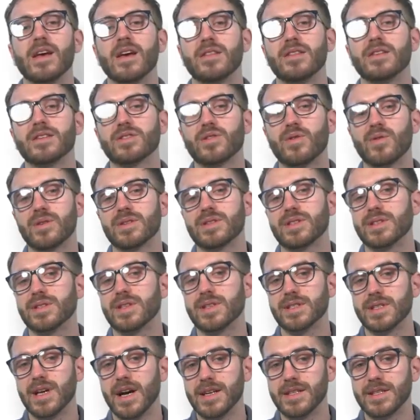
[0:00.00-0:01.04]
This course is
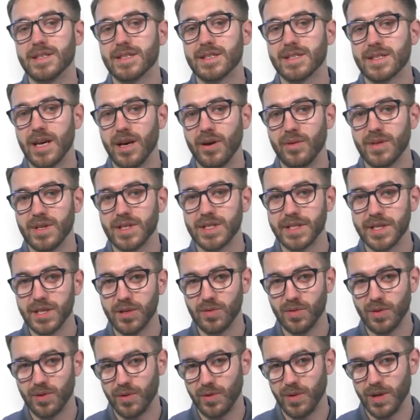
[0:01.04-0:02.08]
designed to scale the
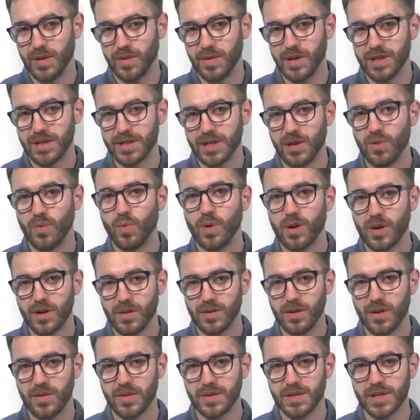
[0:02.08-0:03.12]
SQL queries and
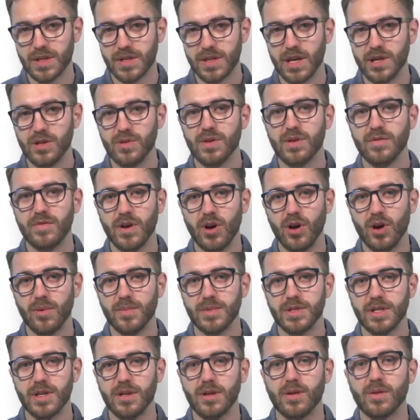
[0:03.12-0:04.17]
workloads that you
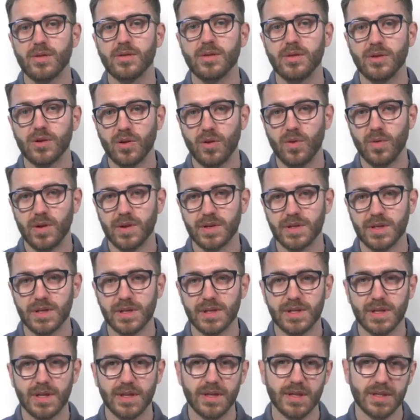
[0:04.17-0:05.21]
developed in earlier
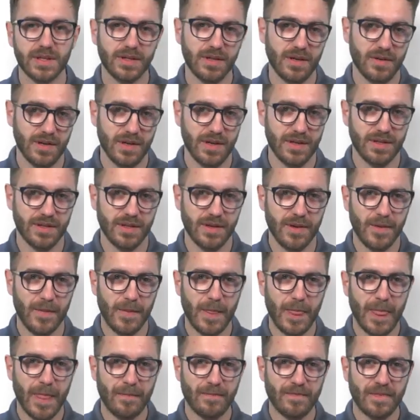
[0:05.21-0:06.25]
courses in this series.
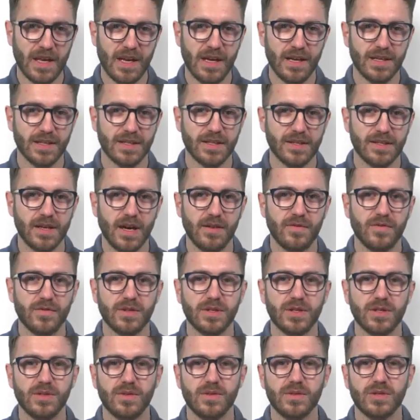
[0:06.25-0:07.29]
It is designed
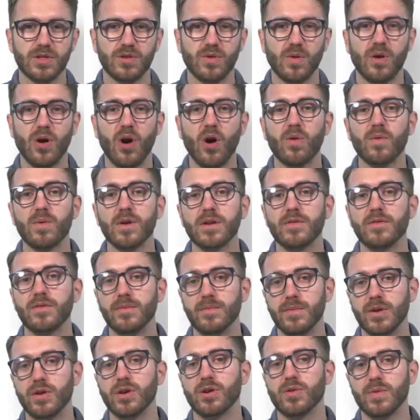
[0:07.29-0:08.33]
for students who are already
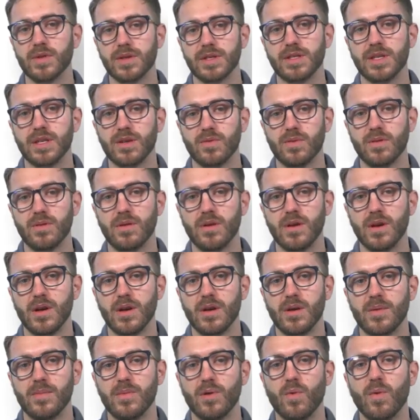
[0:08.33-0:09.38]
familiar with SQL,
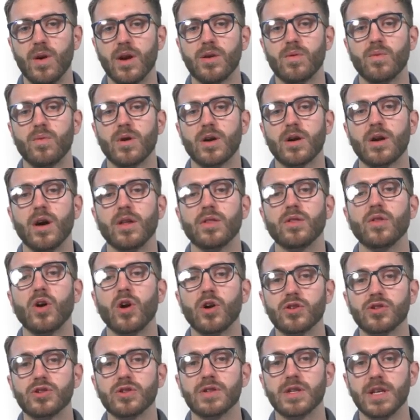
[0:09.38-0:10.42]
but want to work on
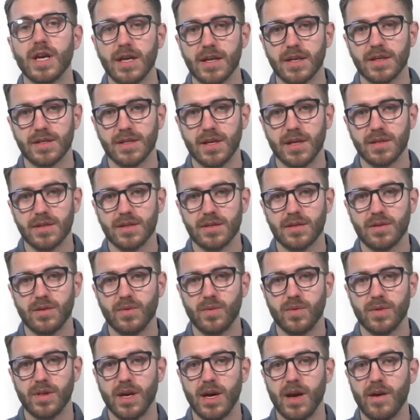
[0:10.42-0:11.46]
larger data sets,
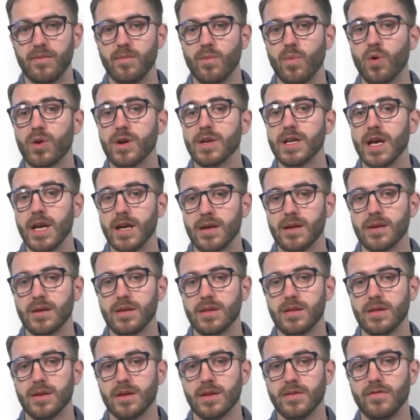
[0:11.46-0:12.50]
where they have more data
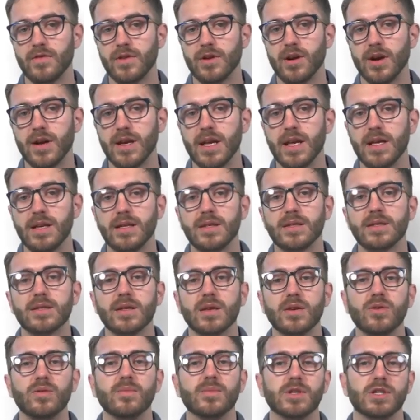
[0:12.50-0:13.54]
that can fit on any
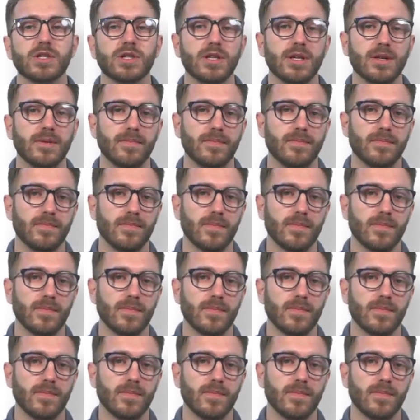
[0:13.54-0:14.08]
single machine.